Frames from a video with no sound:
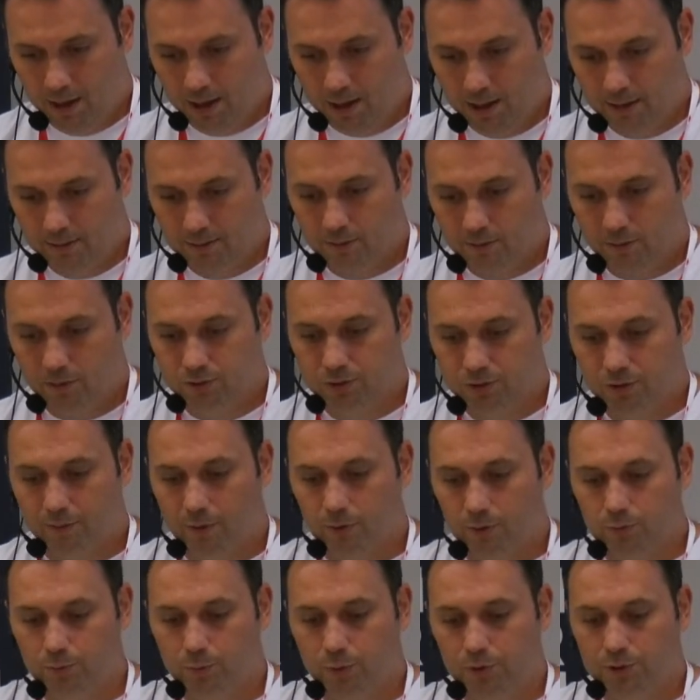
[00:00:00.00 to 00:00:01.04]
And also
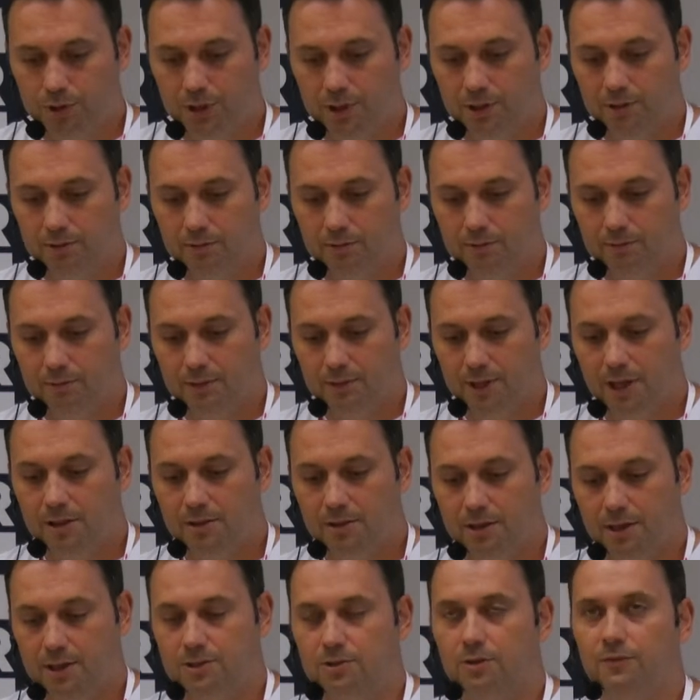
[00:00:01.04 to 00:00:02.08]
about putting the
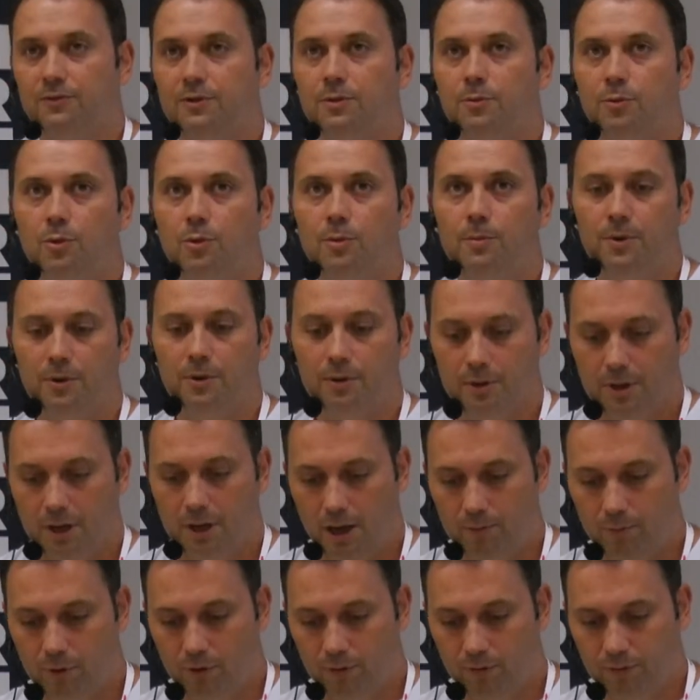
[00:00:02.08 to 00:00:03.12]
interest of the group
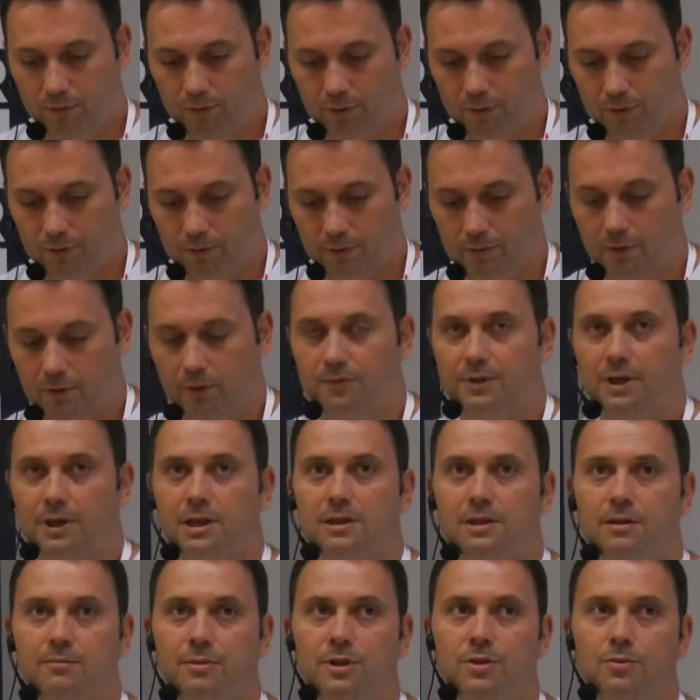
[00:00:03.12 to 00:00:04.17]
above of the
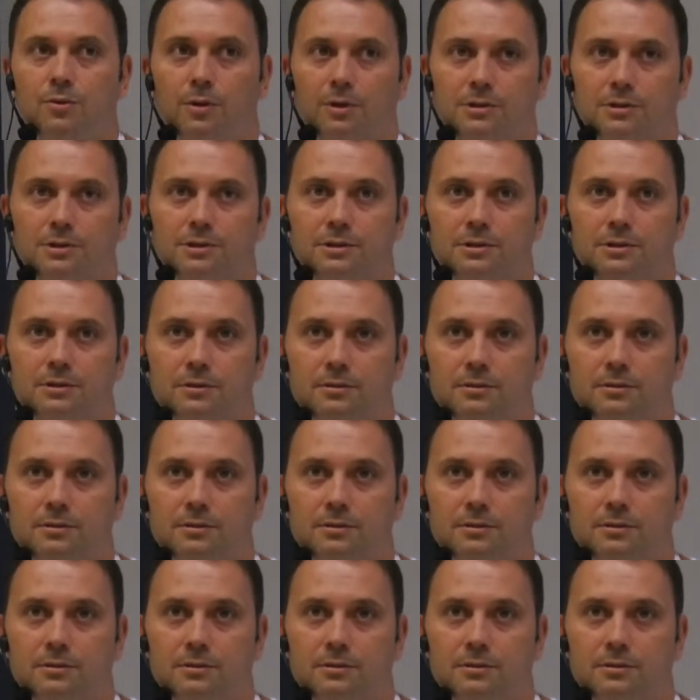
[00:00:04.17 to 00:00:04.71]
individuals.